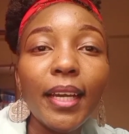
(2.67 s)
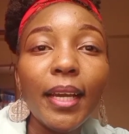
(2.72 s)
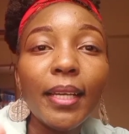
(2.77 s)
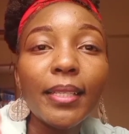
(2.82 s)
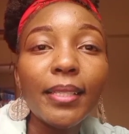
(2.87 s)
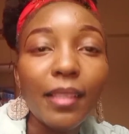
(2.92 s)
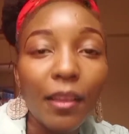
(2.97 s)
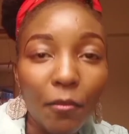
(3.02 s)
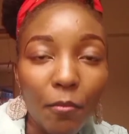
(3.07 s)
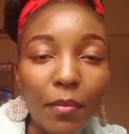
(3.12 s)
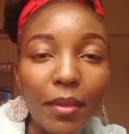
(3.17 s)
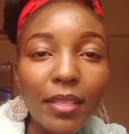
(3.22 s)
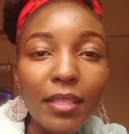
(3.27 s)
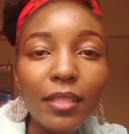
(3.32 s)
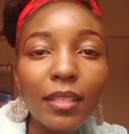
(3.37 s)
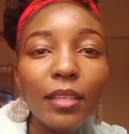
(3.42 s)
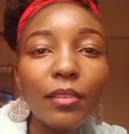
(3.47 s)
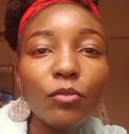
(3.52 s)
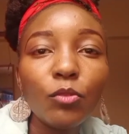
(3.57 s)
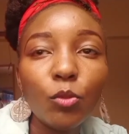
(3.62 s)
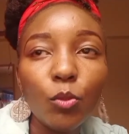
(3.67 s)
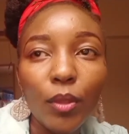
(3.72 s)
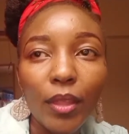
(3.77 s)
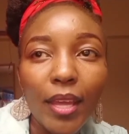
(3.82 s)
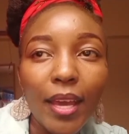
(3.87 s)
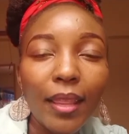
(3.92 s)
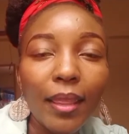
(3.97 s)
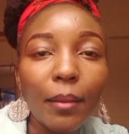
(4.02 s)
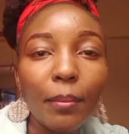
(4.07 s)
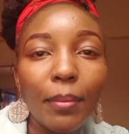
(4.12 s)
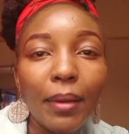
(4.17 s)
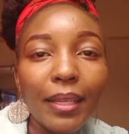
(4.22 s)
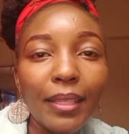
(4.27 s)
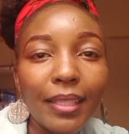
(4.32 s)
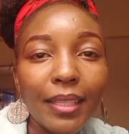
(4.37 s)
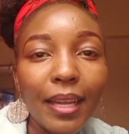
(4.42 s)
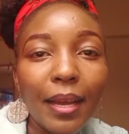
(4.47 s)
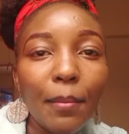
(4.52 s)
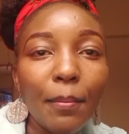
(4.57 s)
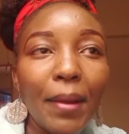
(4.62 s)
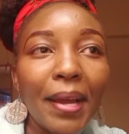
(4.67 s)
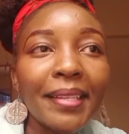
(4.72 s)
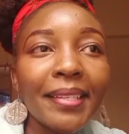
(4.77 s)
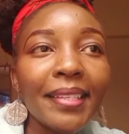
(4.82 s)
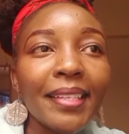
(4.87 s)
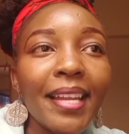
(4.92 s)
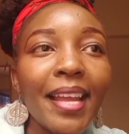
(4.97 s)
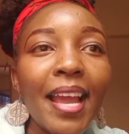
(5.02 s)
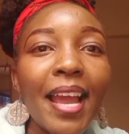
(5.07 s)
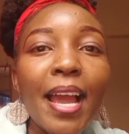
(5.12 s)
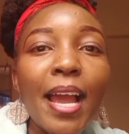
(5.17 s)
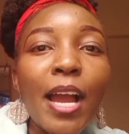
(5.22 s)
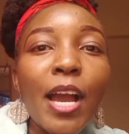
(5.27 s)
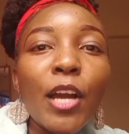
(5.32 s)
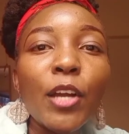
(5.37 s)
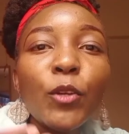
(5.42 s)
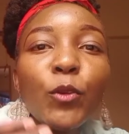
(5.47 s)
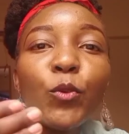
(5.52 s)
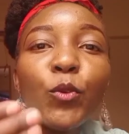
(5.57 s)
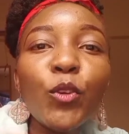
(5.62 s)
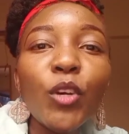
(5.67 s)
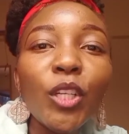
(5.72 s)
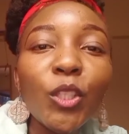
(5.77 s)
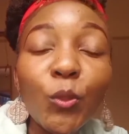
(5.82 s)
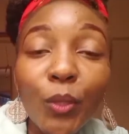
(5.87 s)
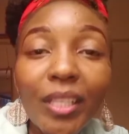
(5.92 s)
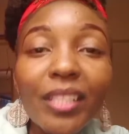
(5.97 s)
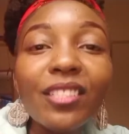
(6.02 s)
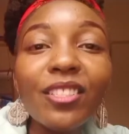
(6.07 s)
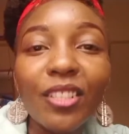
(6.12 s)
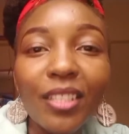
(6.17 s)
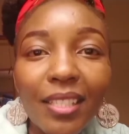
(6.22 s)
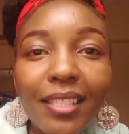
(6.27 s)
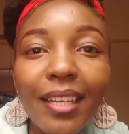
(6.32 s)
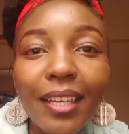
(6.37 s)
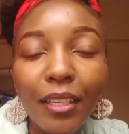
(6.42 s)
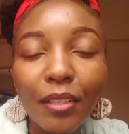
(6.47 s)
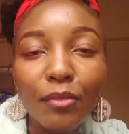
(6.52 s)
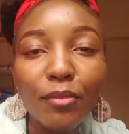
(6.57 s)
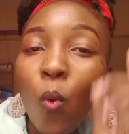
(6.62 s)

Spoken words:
submissive to the other partner, but do not waste yourself.